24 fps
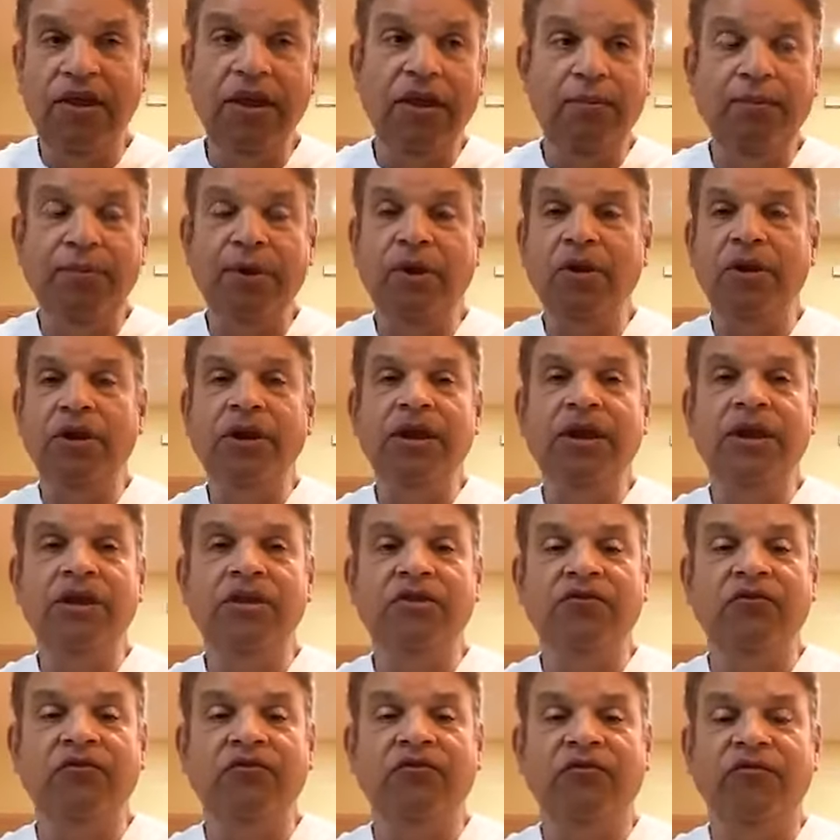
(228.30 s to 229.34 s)
the
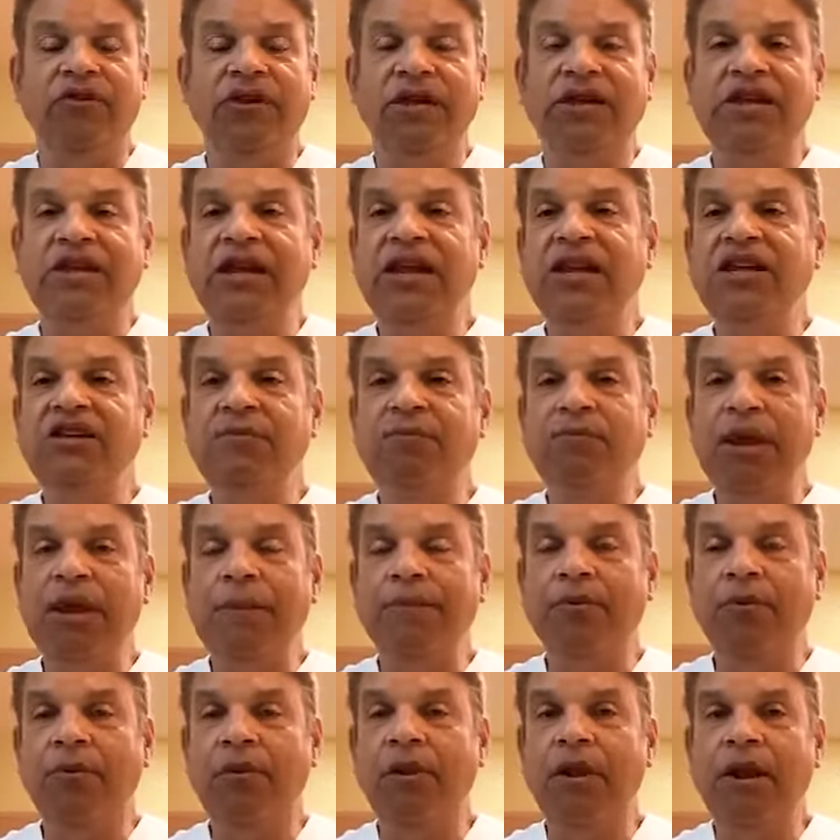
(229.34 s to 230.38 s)
ability to teach
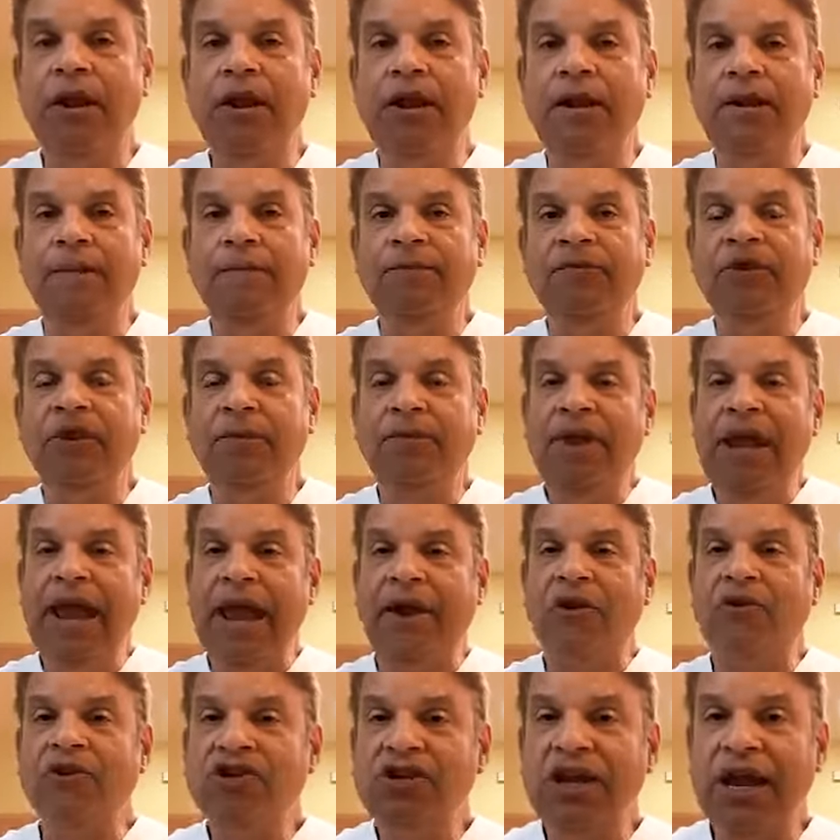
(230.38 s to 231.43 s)
people to be
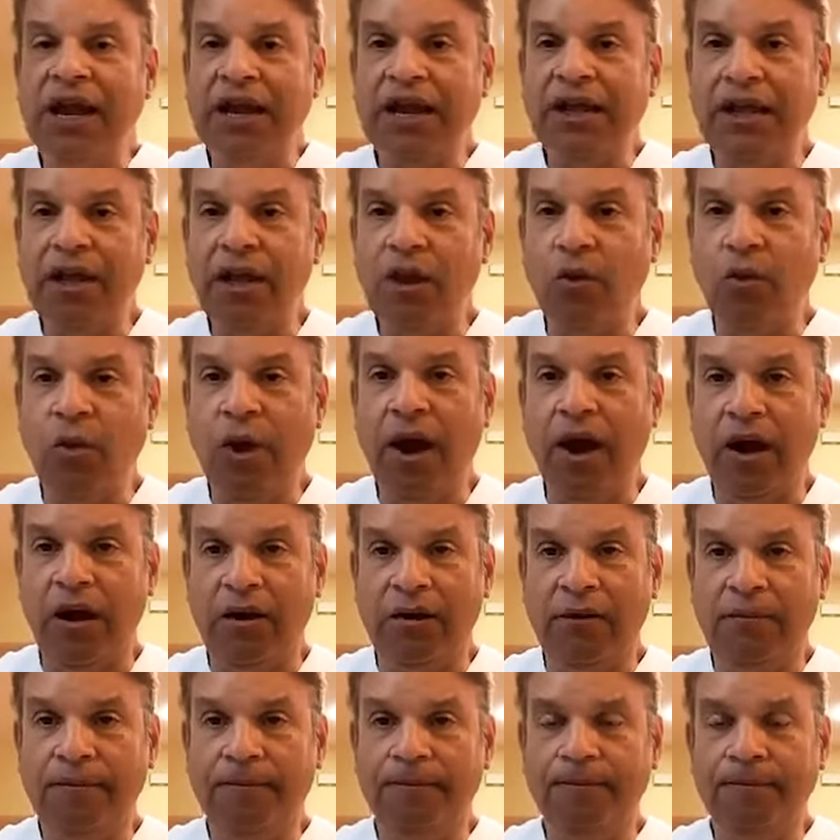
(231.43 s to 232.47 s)
energetically
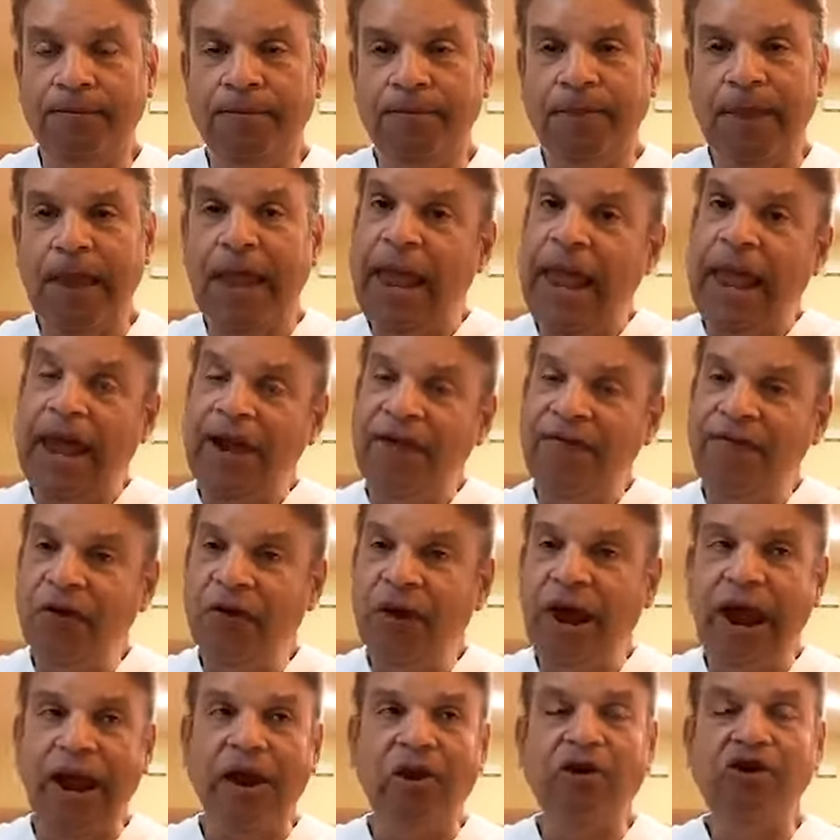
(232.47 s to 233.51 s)
aware. And if
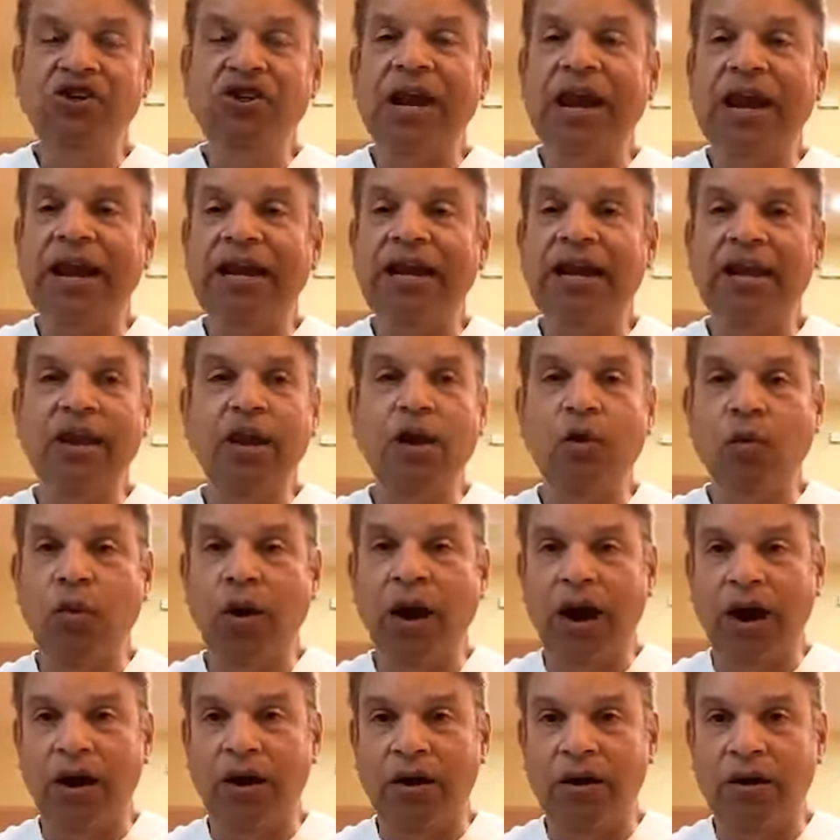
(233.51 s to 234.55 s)
you're energetically
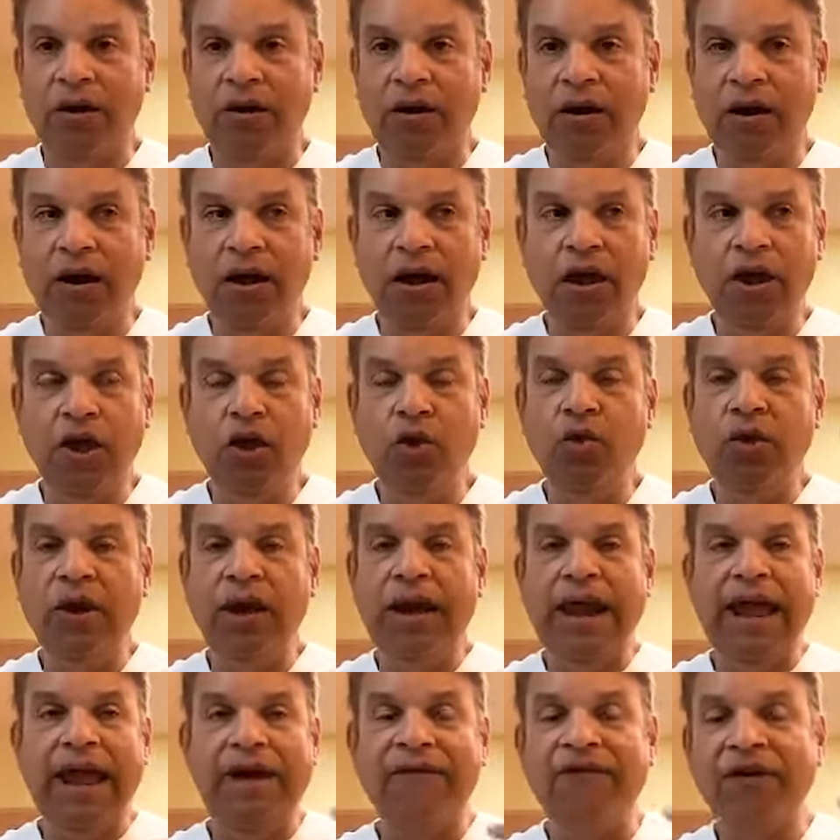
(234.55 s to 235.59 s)
aware, you
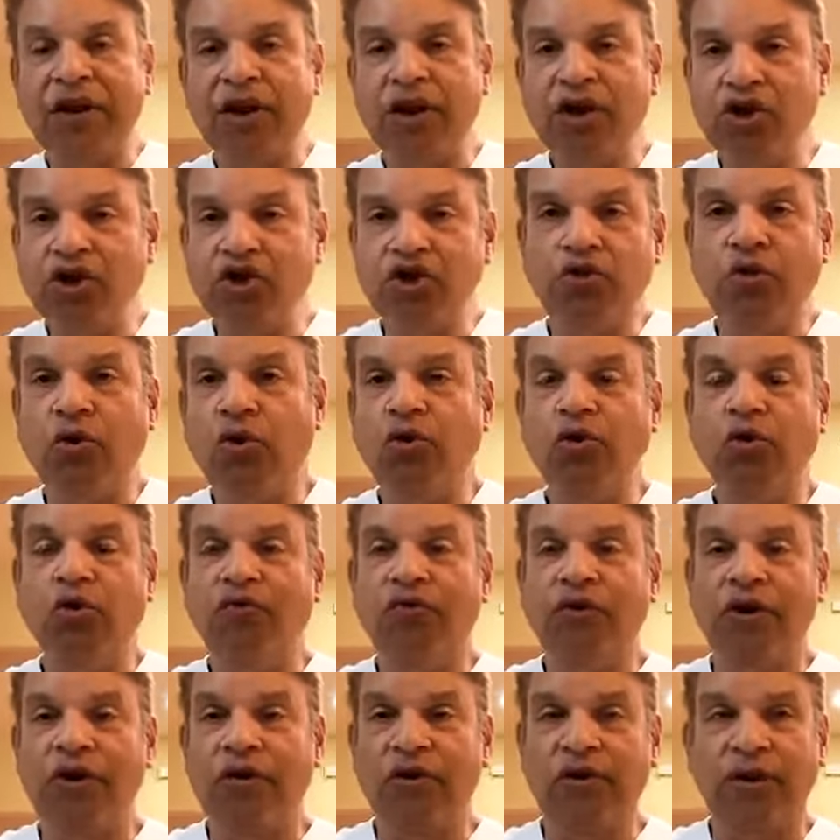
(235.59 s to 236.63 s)
can have a control
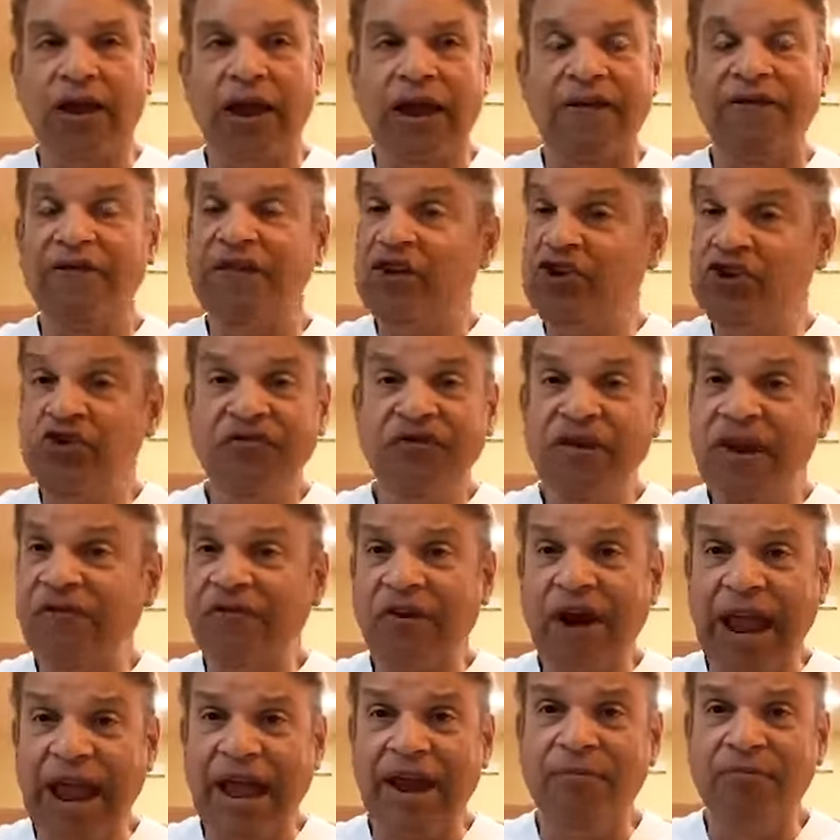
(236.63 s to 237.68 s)
over your life that you've
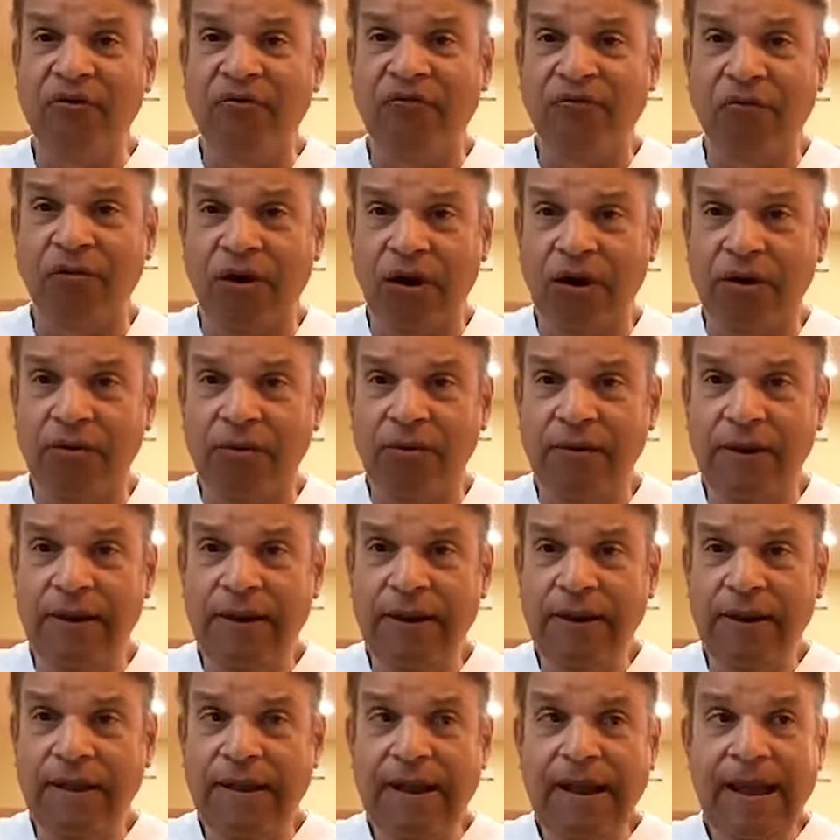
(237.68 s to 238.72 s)
never had before,
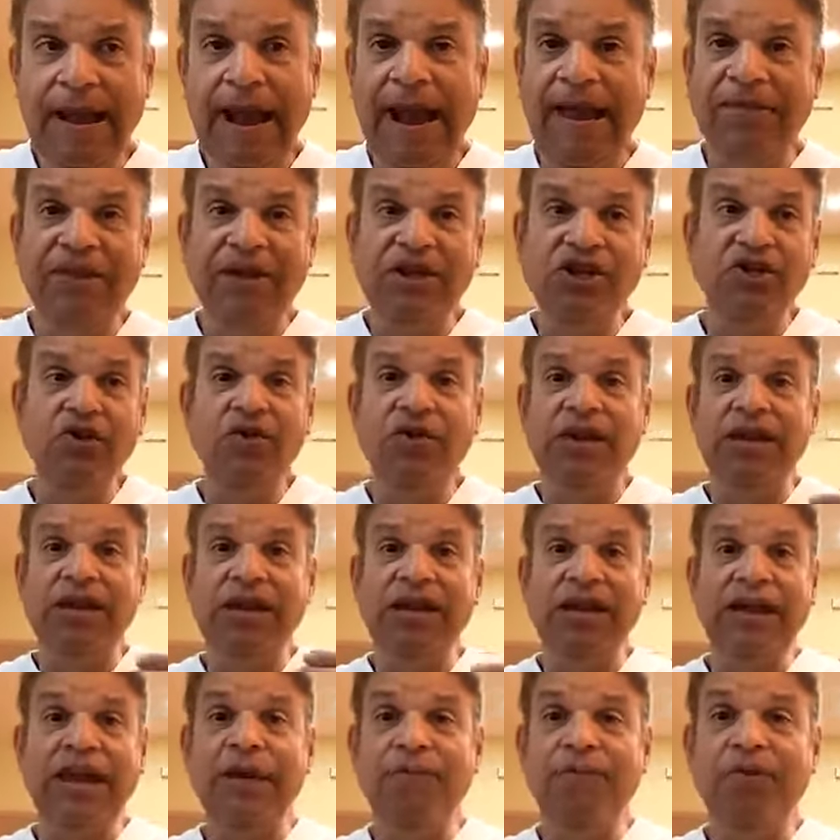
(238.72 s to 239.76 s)
and that you
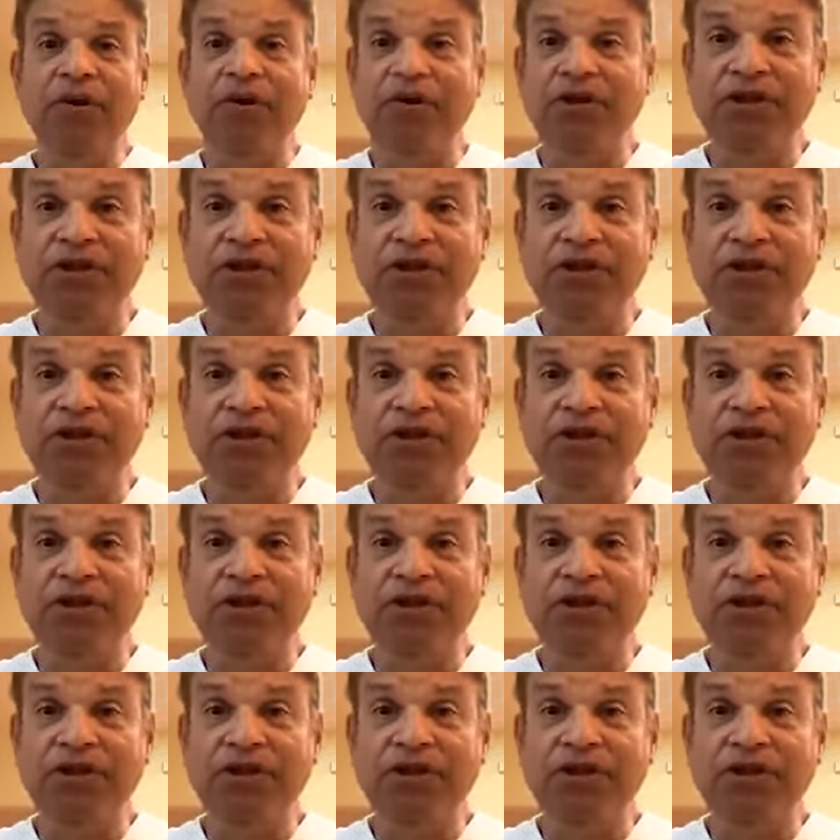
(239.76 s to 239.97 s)
can keep